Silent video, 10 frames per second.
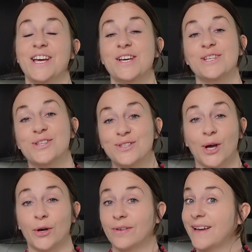
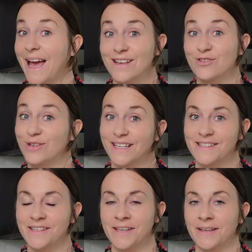So, as you can
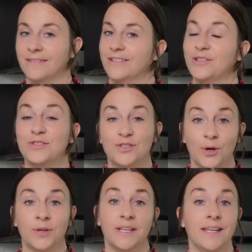see, you
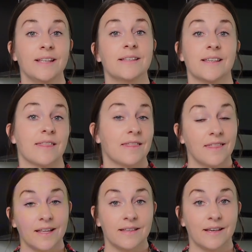don't need
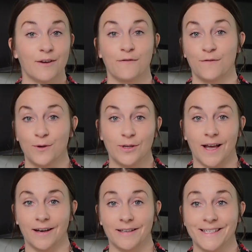synthetic food
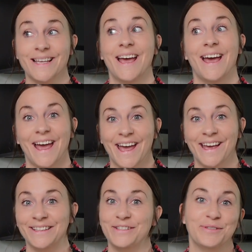colors
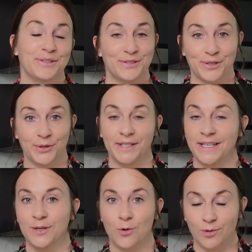and you don't
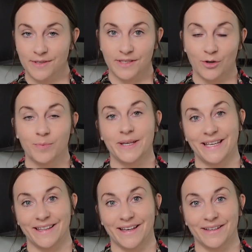need corn syrup
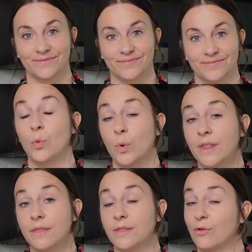either.
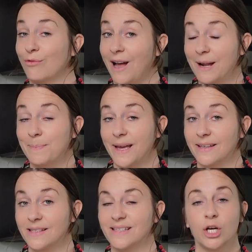With the right
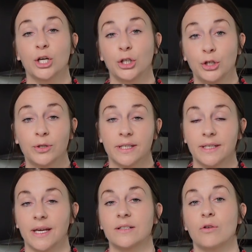base, you can
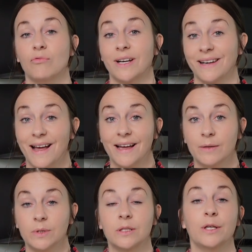get
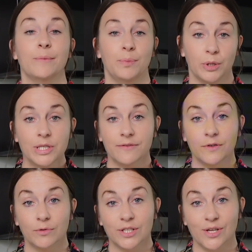reliable,
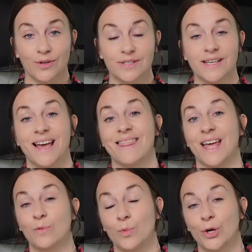beautiful results
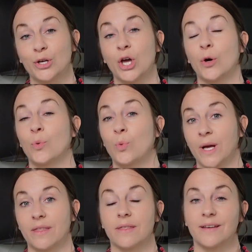that work
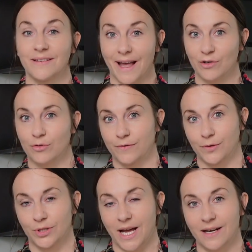with natural
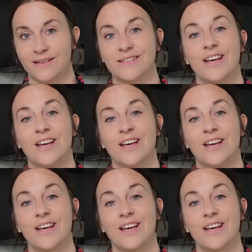food colors,